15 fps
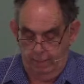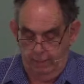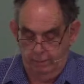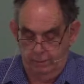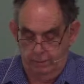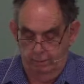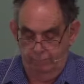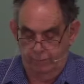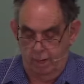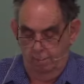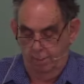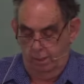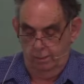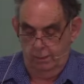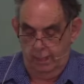to lift up
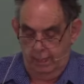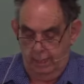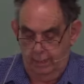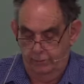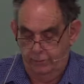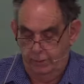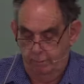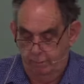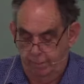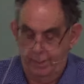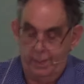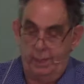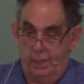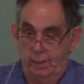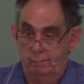holy hands in
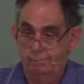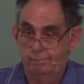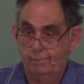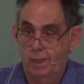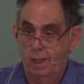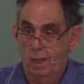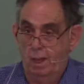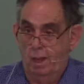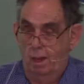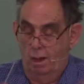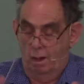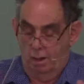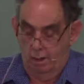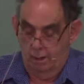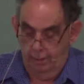prayer,
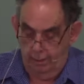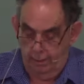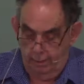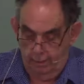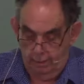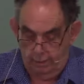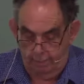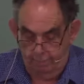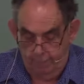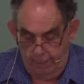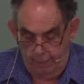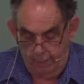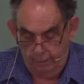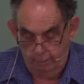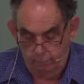I now
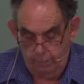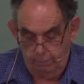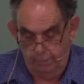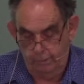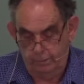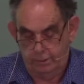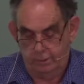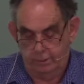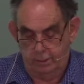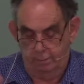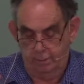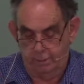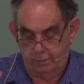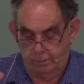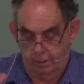command women to
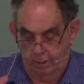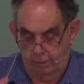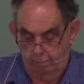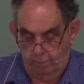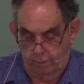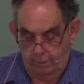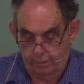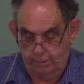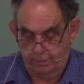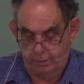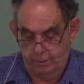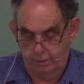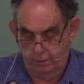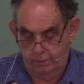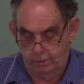demonstrate modesty
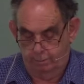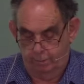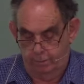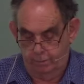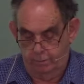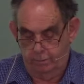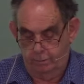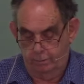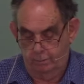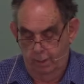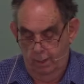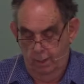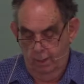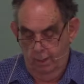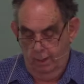and spiritual
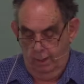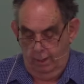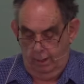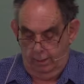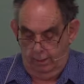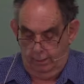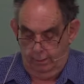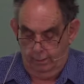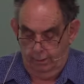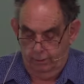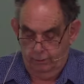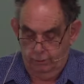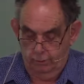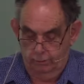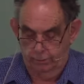uh,
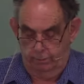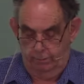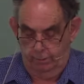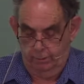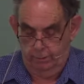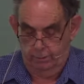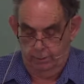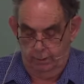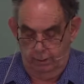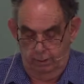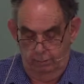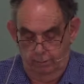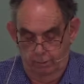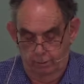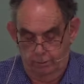adornment in their
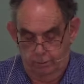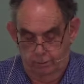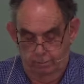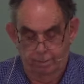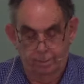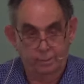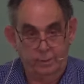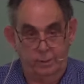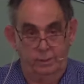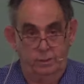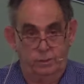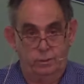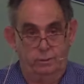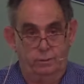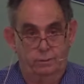worship in the
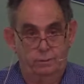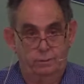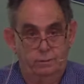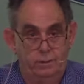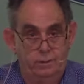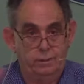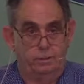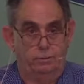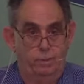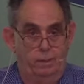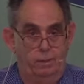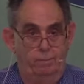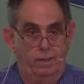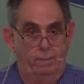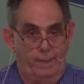church. This is what
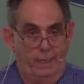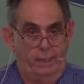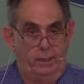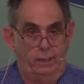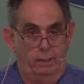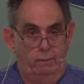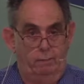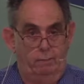I'm commanding you.